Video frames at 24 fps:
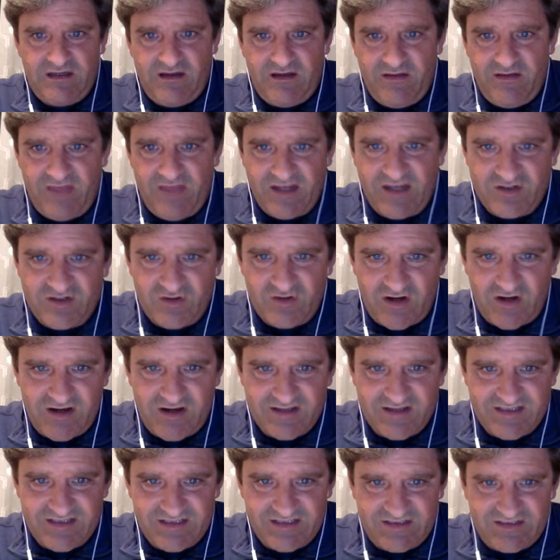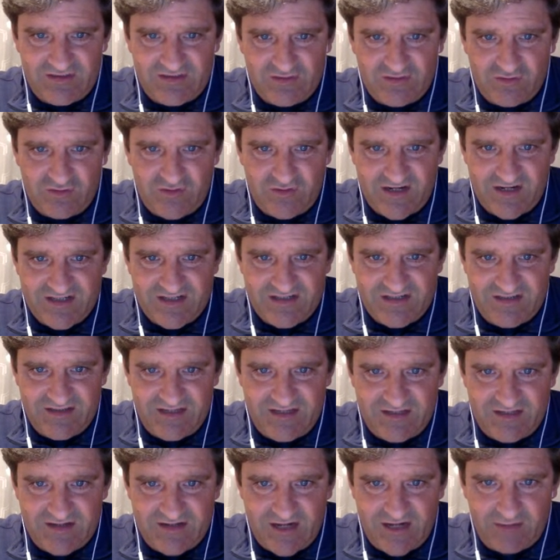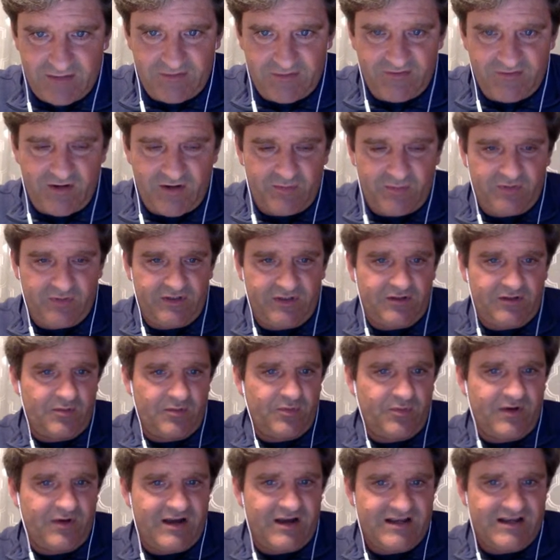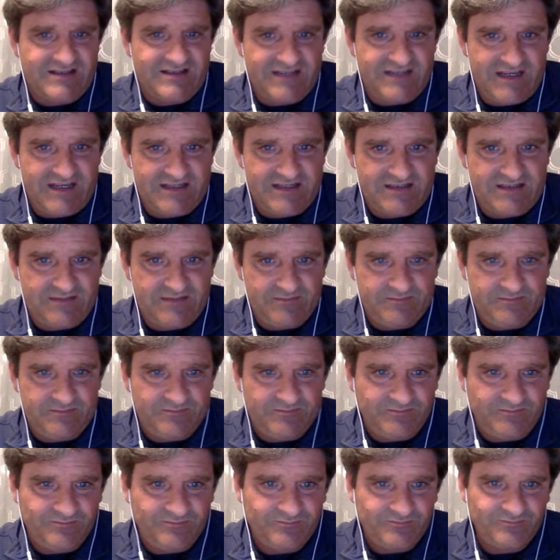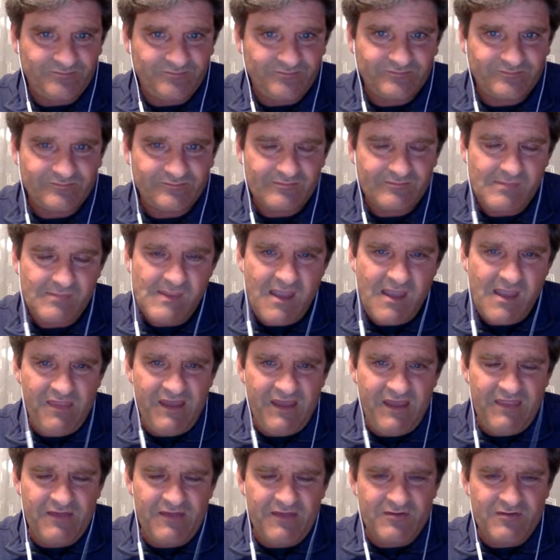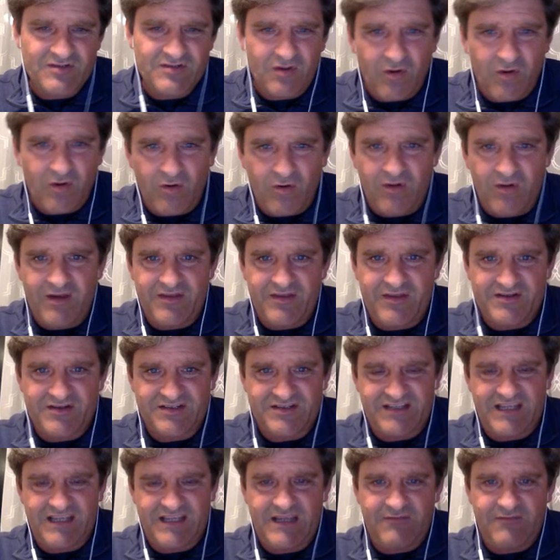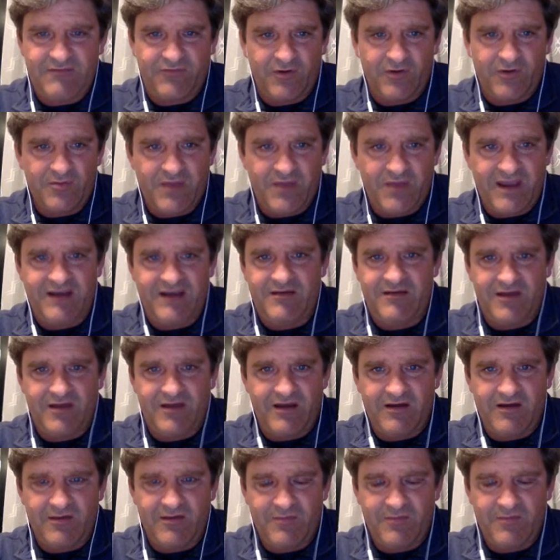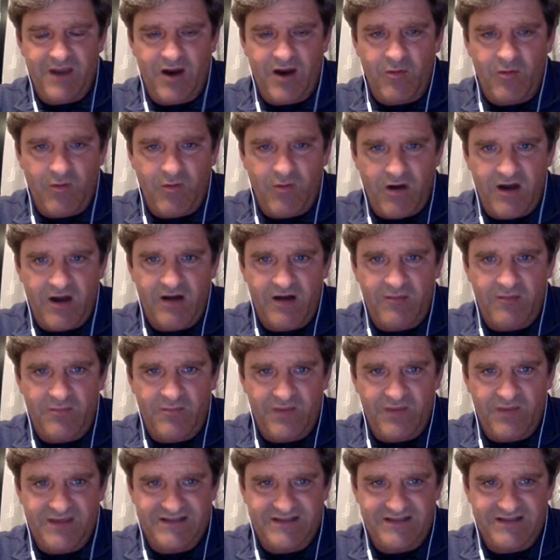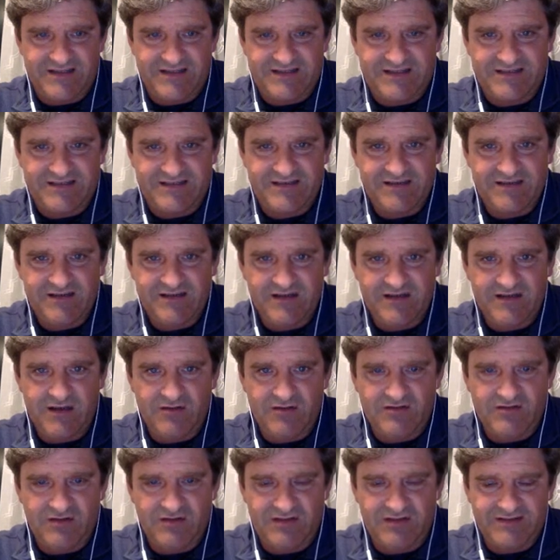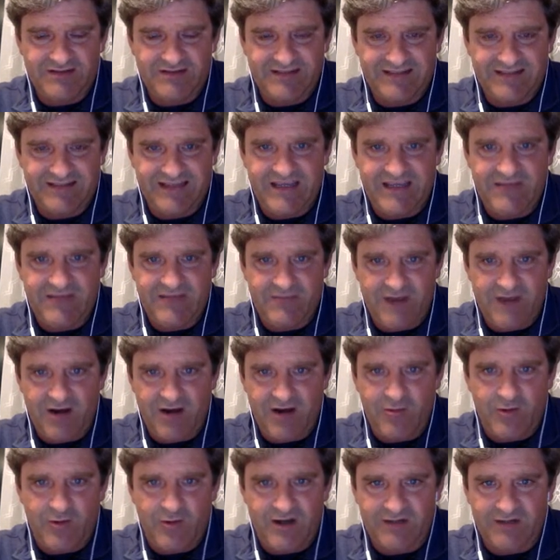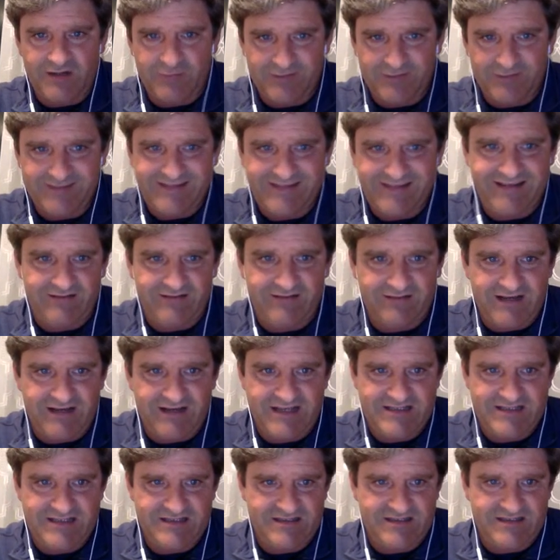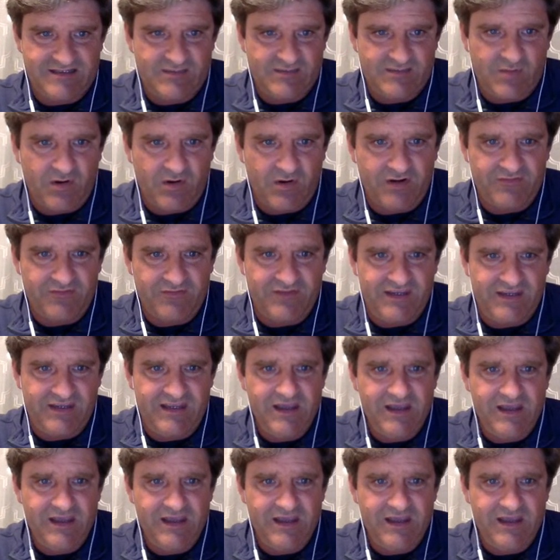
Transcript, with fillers: that draws into question the integrity of our political process then there was a whole other scheme for a, man, uh, a marijuana business, you know, to, to get marijuana retail licenses. Part of the